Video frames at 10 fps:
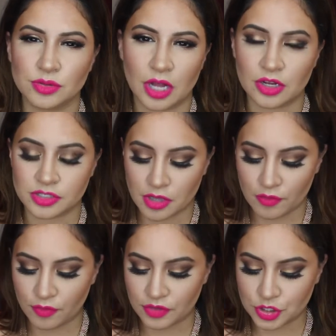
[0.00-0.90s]
$2
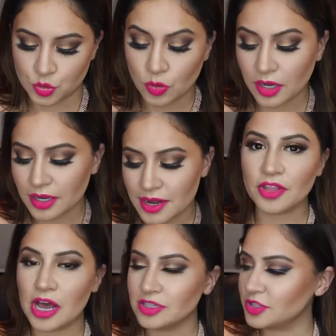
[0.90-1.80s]
off of each one.
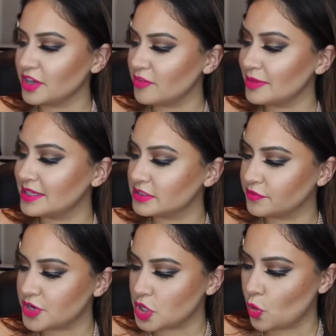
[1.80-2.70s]
They also gave me this
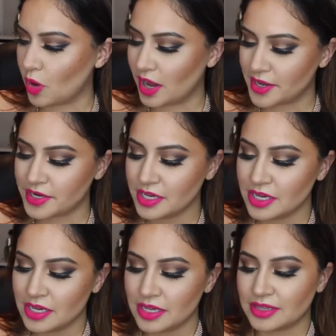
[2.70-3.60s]
free quad
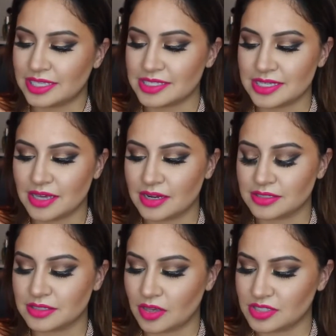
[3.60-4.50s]
that says
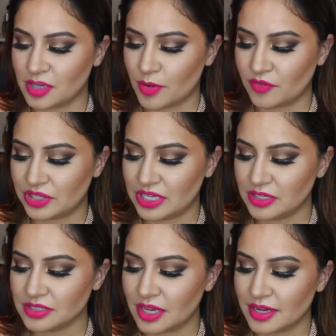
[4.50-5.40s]
Anastasia Beverly
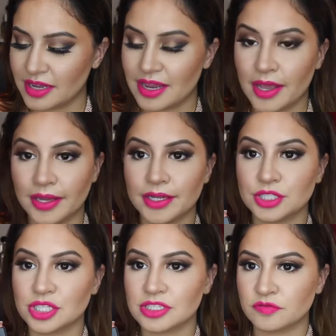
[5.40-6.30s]
Hills on it, and it
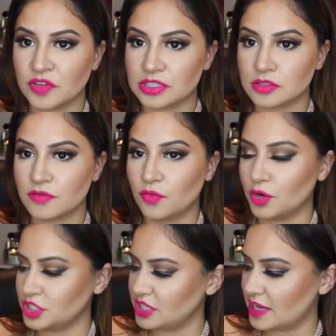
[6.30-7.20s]
just fits
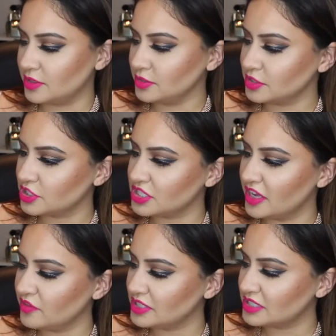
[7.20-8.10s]
4 shadows. So she
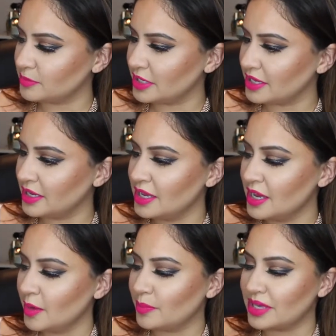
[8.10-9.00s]
gave this to me
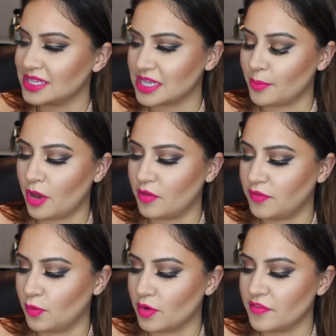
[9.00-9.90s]
because I bought
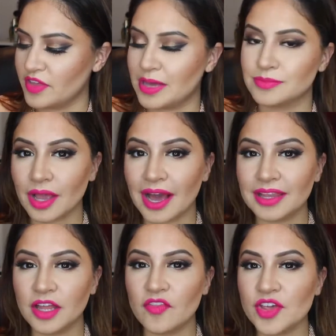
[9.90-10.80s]
4 of them.
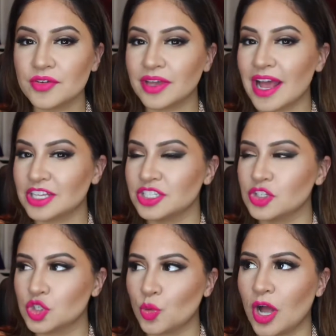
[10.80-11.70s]
I love that you can actually
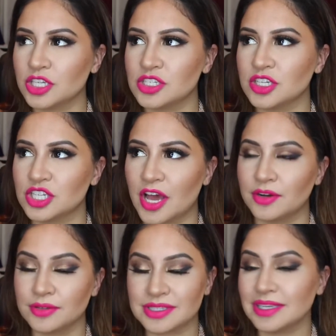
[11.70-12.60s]
swatch the
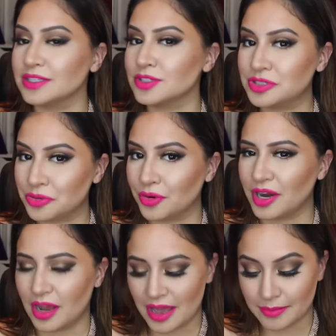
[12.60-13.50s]
shadows in
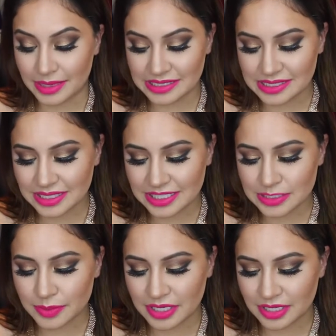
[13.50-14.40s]
store at
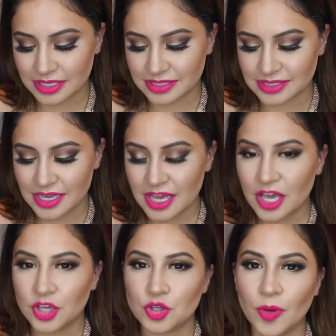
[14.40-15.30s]
Macy's because
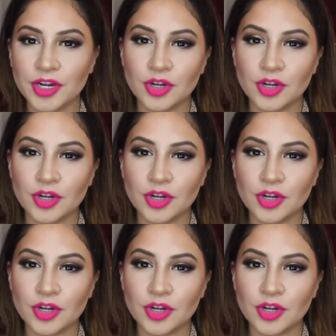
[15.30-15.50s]
you want